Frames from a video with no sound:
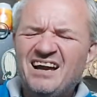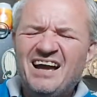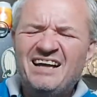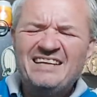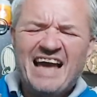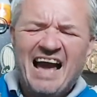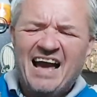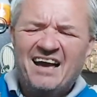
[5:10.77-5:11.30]

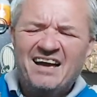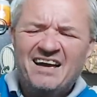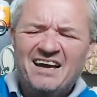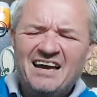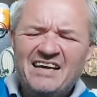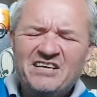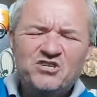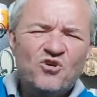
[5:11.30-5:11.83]
And yeah,
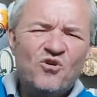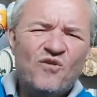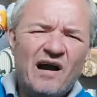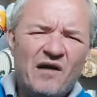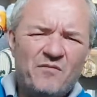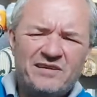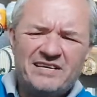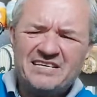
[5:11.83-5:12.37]
it's all
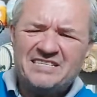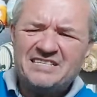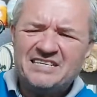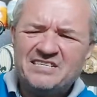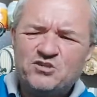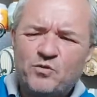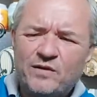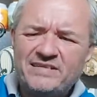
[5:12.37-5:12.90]
right when you
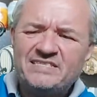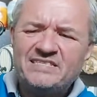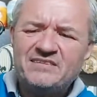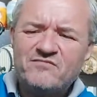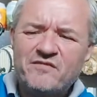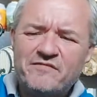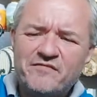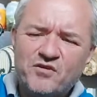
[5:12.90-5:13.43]
see 20
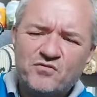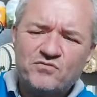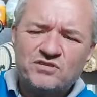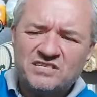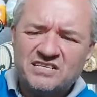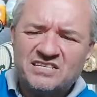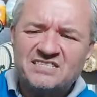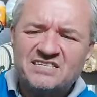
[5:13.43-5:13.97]
reviews
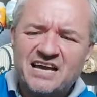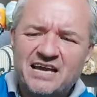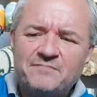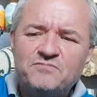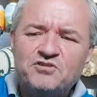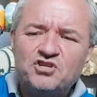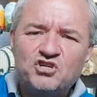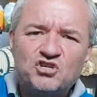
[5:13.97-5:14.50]
of the
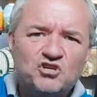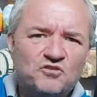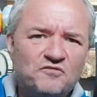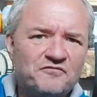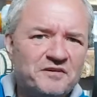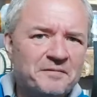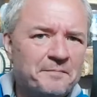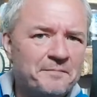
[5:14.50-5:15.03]
same
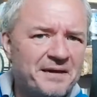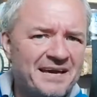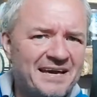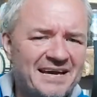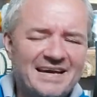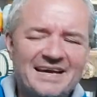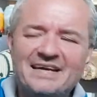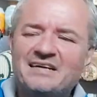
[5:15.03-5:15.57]
chuffing
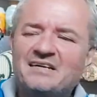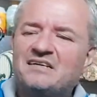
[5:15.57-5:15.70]
beer.